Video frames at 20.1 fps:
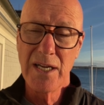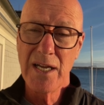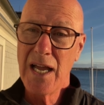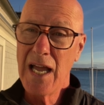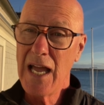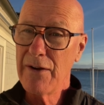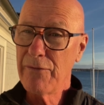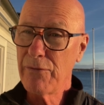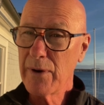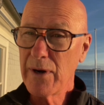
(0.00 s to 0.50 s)

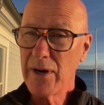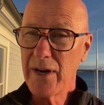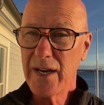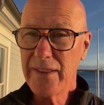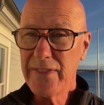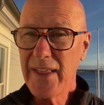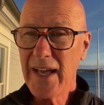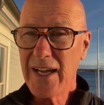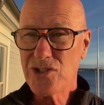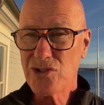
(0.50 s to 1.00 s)
If we were in
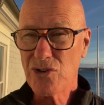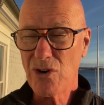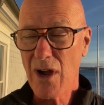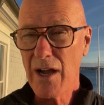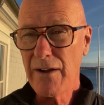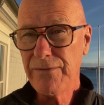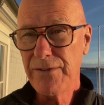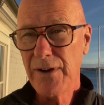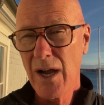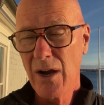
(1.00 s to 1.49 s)
that
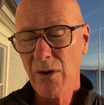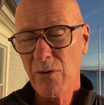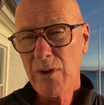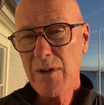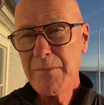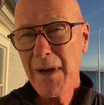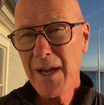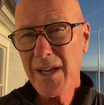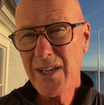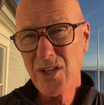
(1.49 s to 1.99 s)
trough, we
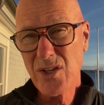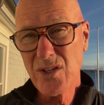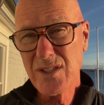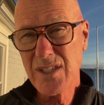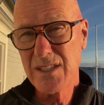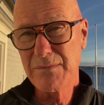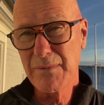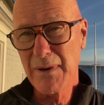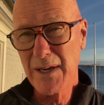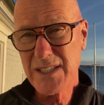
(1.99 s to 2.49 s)
might use
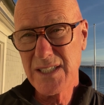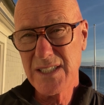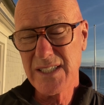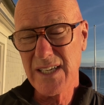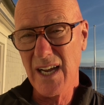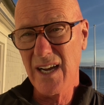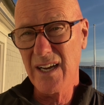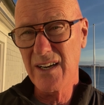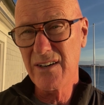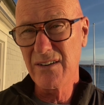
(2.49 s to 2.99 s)
as much as
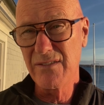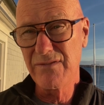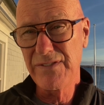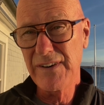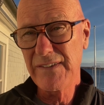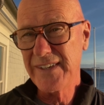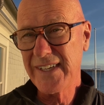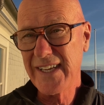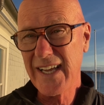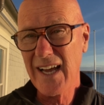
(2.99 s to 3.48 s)

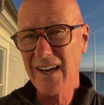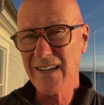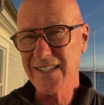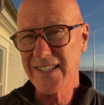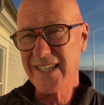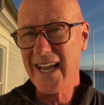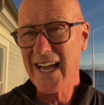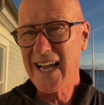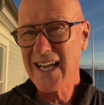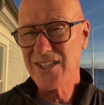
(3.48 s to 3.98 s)
150 gallons of
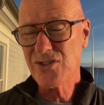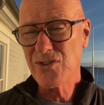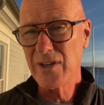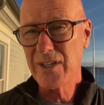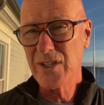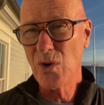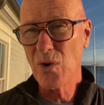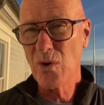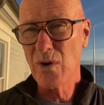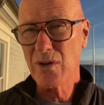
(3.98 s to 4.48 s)
gas trying to
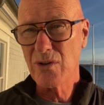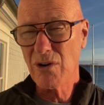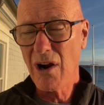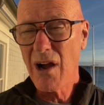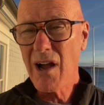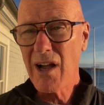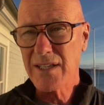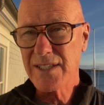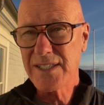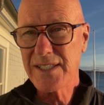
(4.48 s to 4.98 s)
go
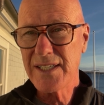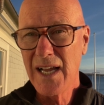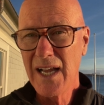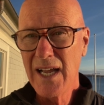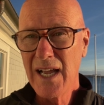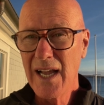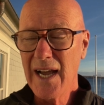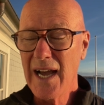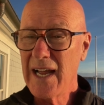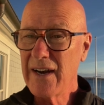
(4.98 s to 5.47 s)
across
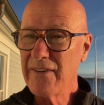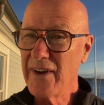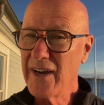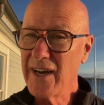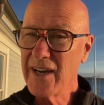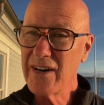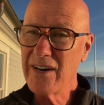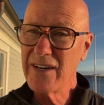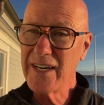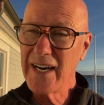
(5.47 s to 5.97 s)
out of a
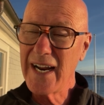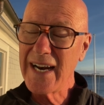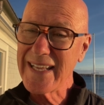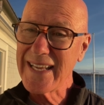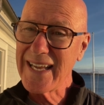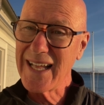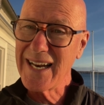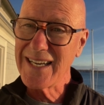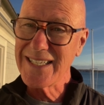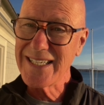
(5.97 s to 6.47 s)

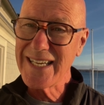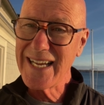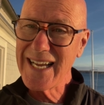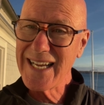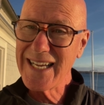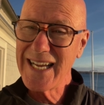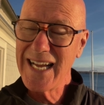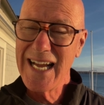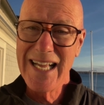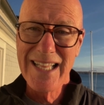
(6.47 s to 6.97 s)
190-gallon
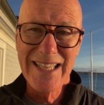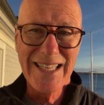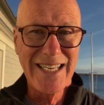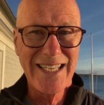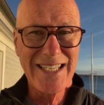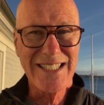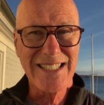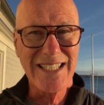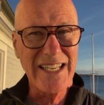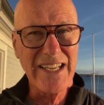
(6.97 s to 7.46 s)
tank. That
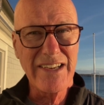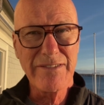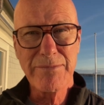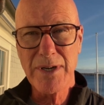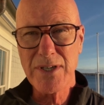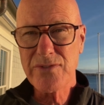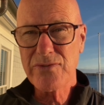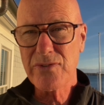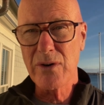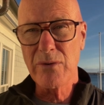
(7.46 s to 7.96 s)
doesn't leave
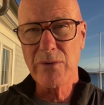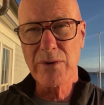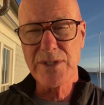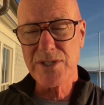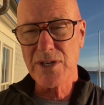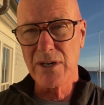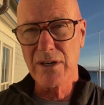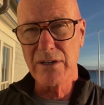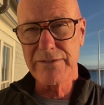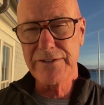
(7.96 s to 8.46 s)
much for
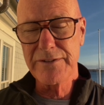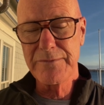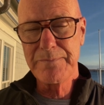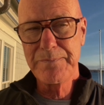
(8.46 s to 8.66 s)
reserve.